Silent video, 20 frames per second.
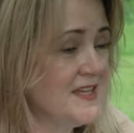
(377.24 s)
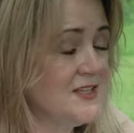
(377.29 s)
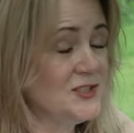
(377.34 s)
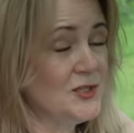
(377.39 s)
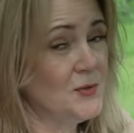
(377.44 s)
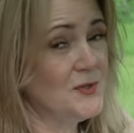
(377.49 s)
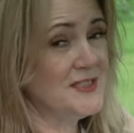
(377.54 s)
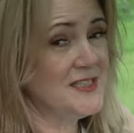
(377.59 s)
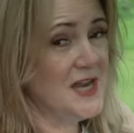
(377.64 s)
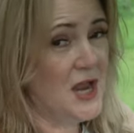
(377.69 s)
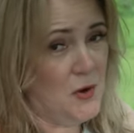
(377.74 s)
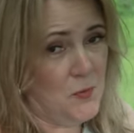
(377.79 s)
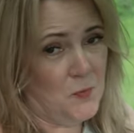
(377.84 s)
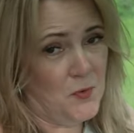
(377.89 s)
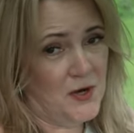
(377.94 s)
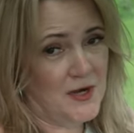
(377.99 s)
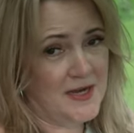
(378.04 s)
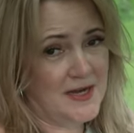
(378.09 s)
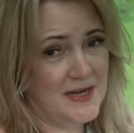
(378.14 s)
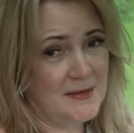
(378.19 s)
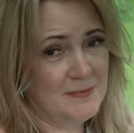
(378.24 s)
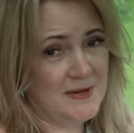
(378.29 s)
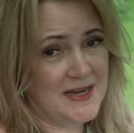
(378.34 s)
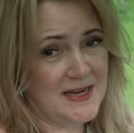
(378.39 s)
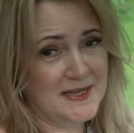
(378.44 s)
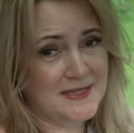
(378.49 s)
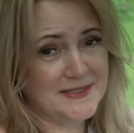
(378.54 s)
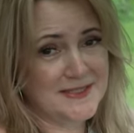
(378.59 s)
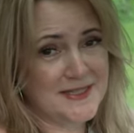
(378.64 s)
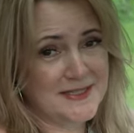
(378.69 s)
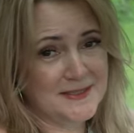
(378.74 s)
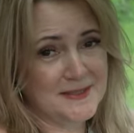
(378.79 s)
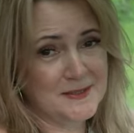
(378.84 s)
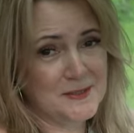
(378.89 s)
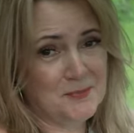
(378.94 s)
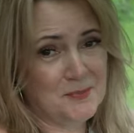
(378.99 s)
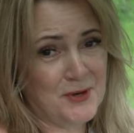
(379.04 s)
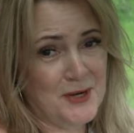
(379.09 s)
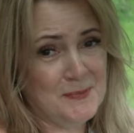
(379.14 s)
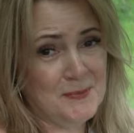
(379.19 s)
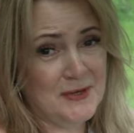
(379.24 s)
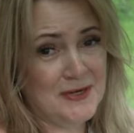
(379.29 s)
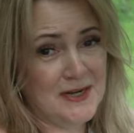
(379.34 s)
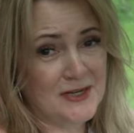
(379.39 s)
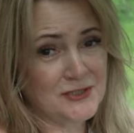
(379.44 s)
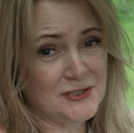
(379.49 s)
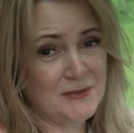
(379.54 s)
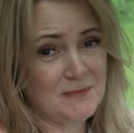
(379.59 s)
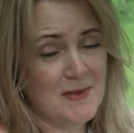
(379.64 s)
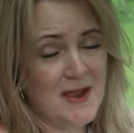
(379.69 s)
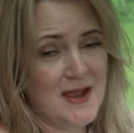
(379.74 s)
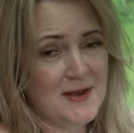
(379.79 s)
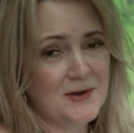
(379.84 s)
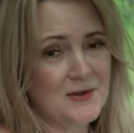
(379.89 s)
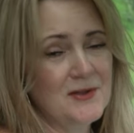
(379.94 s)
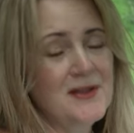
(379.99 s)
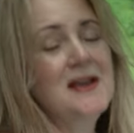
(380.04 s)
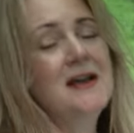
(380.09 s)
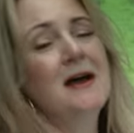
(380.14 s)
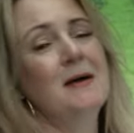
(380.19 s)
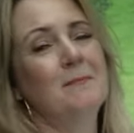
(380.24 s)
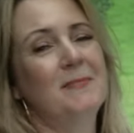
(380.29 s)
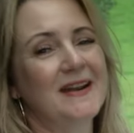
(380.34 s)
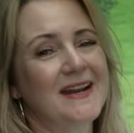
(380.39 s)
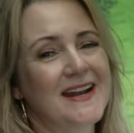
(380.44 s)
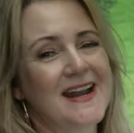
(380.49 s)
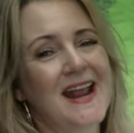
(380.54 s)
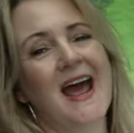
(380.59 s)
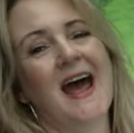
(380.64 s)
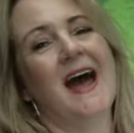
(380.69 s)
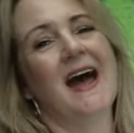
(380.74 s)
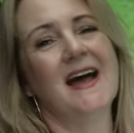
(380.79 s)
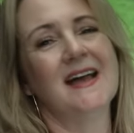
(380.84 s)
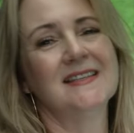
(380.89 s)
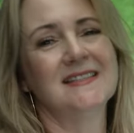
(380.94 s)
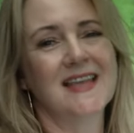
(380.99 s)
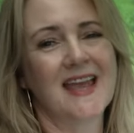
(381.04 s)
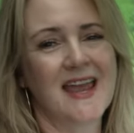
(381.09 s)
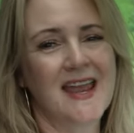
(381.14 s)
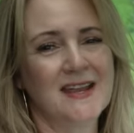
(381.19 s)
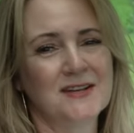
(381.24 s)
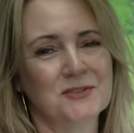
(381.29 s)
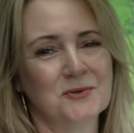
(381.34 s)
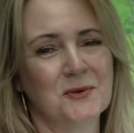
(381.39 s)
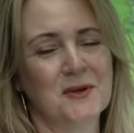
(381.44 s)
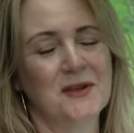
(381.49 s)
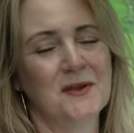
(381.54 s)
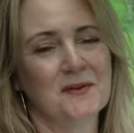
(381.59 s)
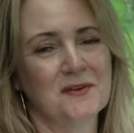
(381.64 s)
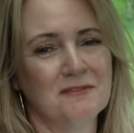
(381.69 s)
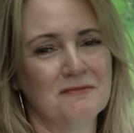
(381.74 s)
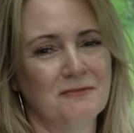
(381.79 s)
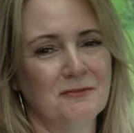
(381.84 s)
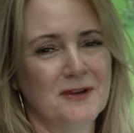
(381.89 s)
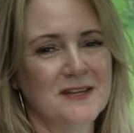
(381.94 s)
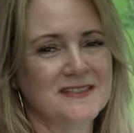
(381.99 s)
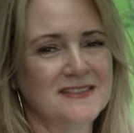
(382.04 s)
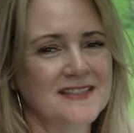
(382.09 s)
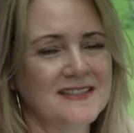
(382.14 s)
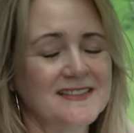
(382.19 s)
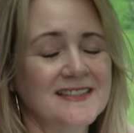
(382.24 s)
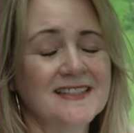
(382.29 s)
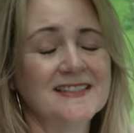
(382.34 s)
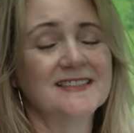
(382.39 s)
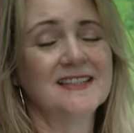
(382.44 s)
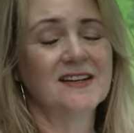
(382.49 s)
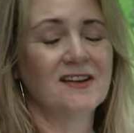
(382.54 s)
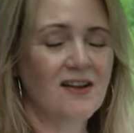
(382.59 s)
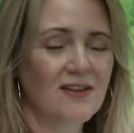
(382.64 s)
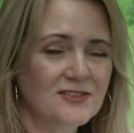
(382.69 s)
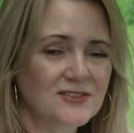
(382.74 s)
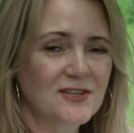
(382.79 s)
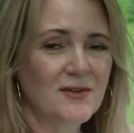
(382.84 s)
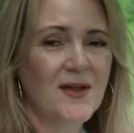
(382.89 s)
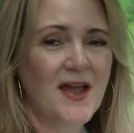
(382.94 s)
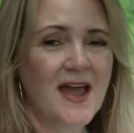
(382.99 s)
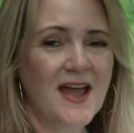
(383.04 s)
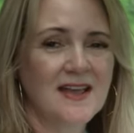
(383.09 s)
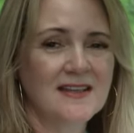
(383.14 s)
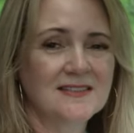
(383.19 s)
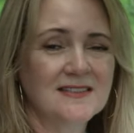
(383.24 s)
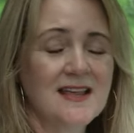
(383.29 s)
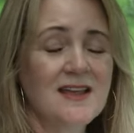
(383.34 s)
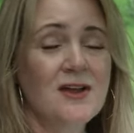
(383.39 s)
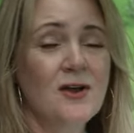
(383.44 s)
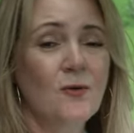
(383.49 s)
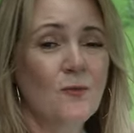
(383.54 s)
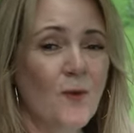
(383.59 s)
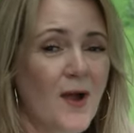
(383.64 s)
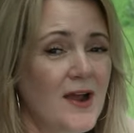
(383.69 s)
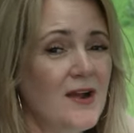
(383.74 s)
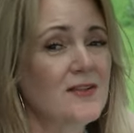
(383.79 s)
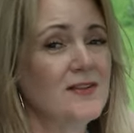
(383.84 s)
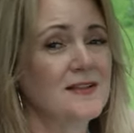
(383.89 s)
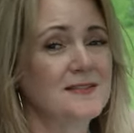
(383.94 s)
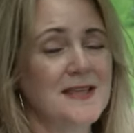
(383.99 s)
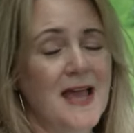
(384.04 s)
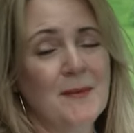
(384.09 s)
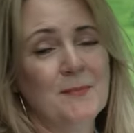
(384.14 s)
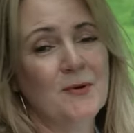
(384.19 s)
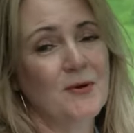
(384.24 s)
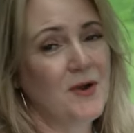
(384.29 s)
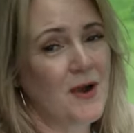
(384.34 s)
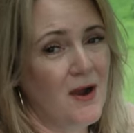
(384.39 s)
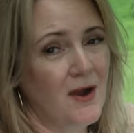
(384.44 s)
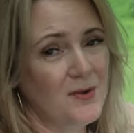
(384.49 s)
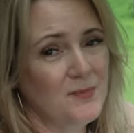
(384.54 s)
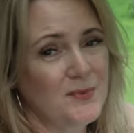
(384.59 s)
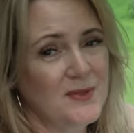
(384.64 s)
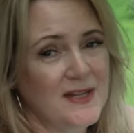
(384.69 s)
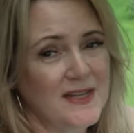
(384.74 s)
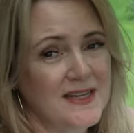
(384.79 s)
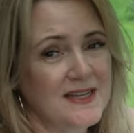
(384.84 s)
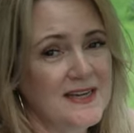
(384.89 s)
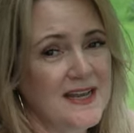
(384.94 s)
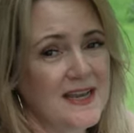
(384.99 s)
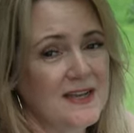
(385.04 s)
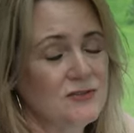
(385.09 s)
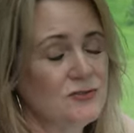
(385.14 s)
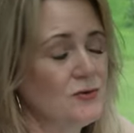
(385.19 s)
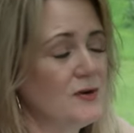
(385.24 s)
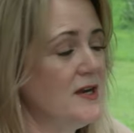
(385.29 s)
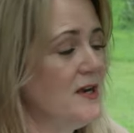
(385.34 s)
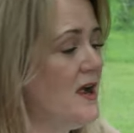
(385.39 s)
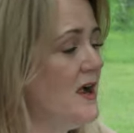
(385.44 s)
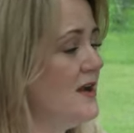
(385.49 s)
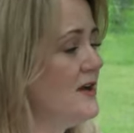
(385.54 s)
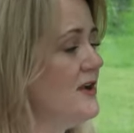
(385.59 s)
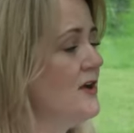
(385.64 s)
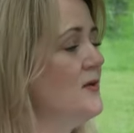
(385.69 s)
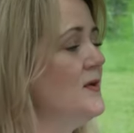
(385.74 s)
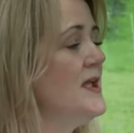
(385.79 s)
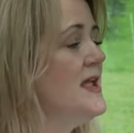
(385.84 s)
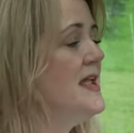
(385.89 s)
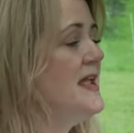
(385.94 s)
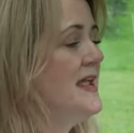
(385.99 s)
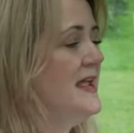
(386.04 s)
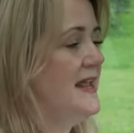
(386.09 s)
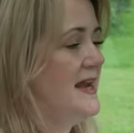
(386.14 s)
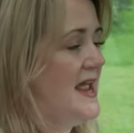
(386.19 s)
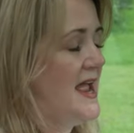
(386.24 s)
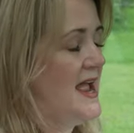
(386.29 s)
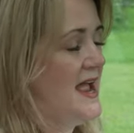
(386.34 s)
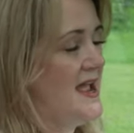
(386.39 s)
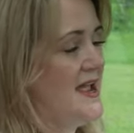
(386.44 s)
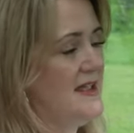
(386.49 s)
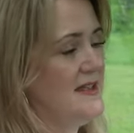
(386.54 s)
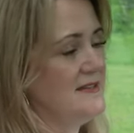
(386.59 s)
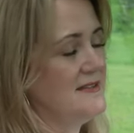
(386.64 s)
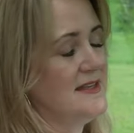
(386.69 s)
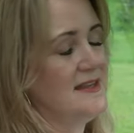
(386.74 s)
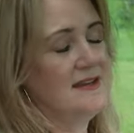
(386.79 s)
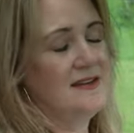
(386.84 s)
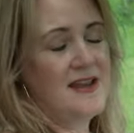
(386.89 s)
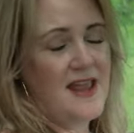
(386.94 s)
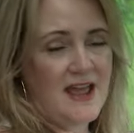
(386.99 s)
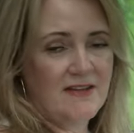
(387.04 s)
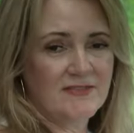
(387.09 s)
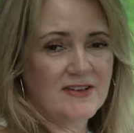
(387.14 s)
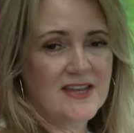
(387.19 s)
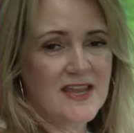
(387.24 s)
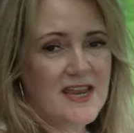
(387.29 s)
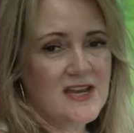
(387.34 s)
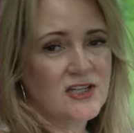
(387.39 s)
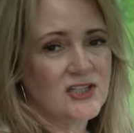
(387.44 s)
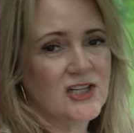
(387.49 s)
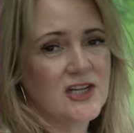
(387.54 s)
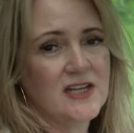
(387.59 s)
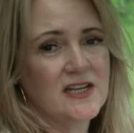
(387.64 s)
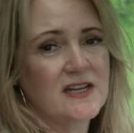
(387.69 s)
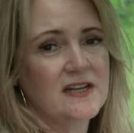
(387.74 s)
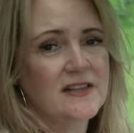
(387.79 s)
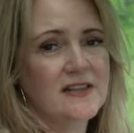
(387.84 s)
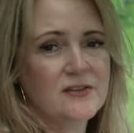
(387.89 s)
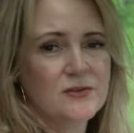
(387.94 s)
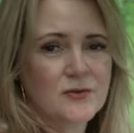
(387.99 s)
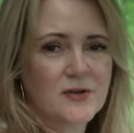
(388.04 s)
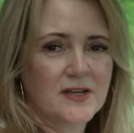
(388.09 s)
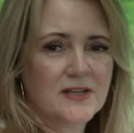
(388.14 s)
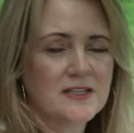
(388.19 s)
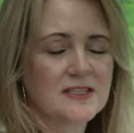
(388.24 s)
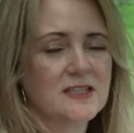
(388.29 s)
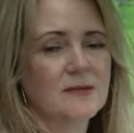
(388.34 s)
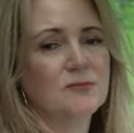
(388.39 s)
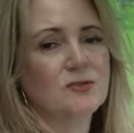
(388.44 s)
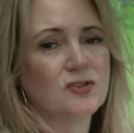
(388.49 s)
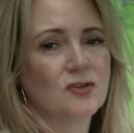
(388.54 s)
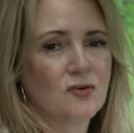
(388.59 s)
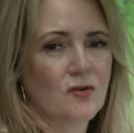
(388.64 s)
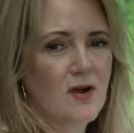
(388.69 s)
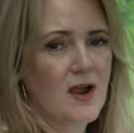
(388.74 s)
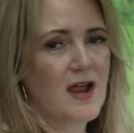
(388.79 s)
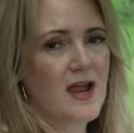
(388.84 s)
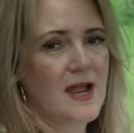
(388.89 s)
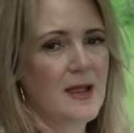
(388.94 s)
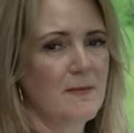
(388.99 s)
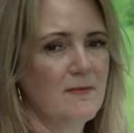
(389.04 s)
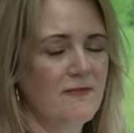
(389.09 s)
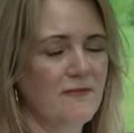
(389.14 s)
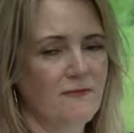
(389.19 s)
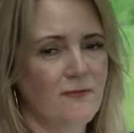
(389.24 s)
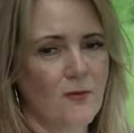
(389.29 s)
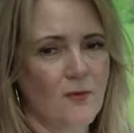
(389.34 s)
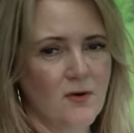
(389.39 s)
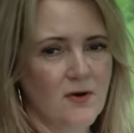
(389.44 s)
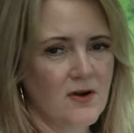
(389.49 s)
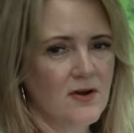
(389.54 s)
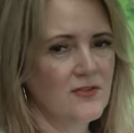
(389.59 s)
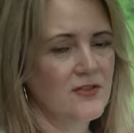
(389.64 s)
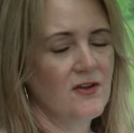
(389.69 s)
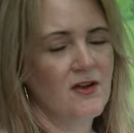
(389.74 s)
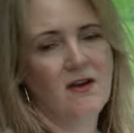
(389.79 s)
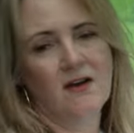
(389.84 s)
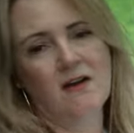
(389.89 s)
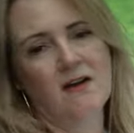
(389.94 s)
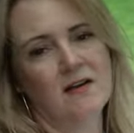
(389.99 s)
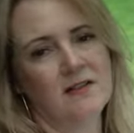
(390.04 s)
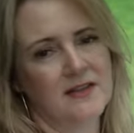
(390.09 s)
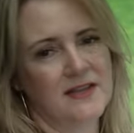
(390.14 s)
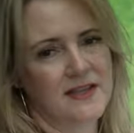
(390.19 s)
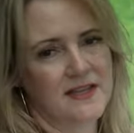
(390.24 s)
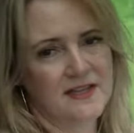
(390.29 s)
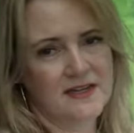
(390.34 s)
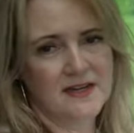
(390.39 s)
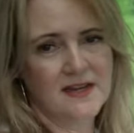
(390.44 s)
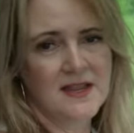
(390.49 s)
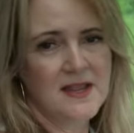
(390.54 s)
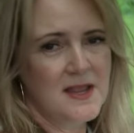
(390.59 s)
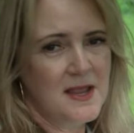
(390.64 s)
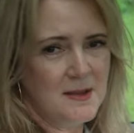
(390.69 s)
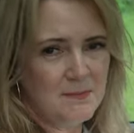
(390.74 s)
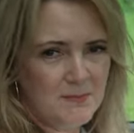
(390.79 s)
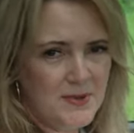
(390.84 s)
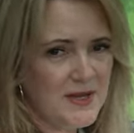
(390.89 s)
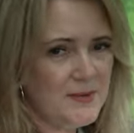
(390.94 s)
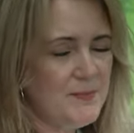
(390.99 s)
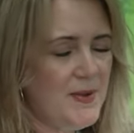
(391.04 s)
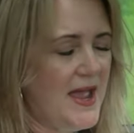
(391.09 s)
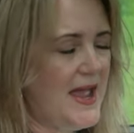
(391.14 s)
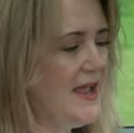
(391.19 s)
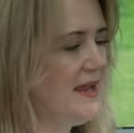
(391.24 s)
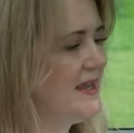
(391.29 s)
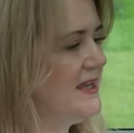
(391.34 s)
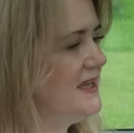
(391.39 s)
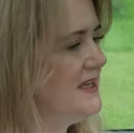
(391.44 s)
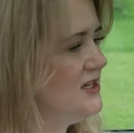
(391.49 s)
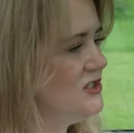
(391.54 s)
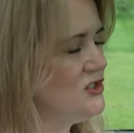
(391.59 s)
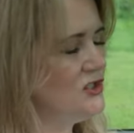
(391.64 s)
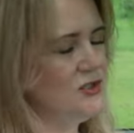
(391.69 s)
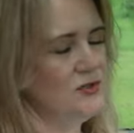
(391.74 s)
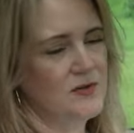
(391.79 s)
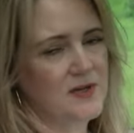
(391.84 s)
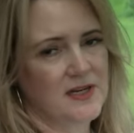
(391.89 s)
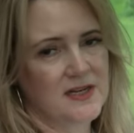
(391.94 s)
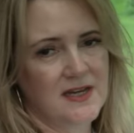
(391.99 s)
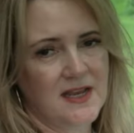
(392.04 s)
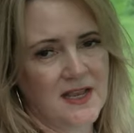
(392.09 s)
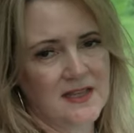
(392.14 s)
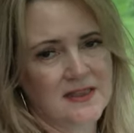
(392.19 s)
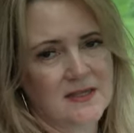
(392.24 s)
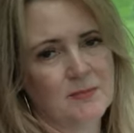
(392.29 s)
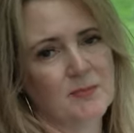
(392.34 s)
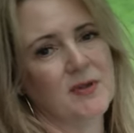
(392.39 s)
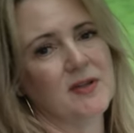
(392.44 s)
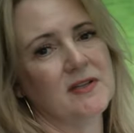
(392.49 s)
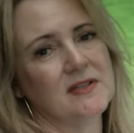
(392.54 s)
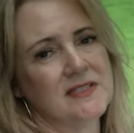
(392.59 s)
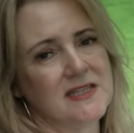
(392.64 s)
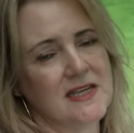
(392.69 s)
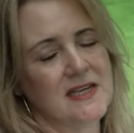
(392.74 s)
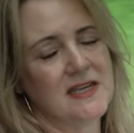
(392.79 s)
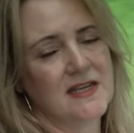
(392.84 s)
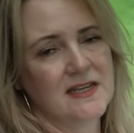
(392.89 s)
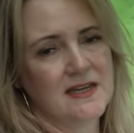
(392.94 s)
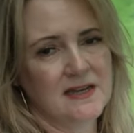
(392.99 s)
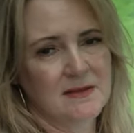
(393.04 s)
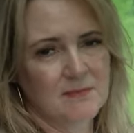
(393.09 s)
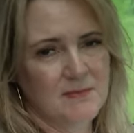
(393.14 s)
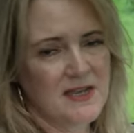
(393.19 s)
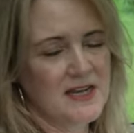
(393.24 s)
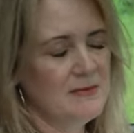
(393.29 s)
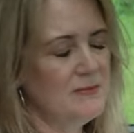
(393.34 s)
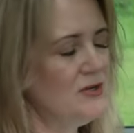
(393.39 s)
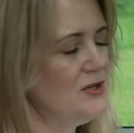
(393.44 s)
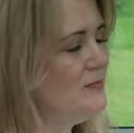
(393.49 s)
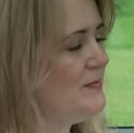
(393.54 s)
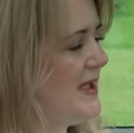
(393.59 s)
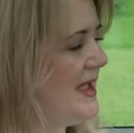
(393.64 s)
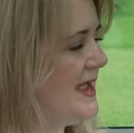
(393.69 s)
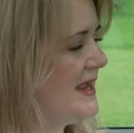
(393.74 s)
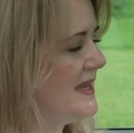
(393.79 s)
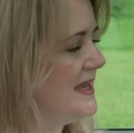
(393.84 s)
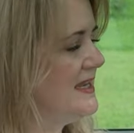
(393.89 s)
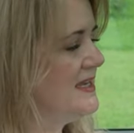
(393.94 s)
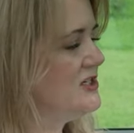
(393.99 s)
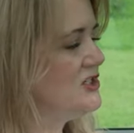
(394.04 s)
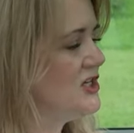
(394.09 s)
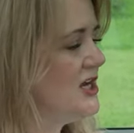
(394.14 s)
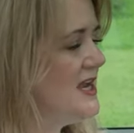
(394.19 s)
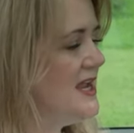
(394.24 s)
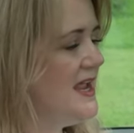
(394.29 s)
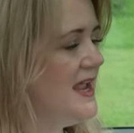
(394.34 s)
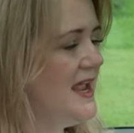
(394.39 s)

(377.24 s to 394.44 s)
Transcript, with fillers: So it's not working because this is a pre-production model, but it has Hey Toyota Voice Assist. It also has wireless Apple CarPlay and Android Auto. It has navigation. You can subscribe for the all-in big package. You can get the built-in minimal package.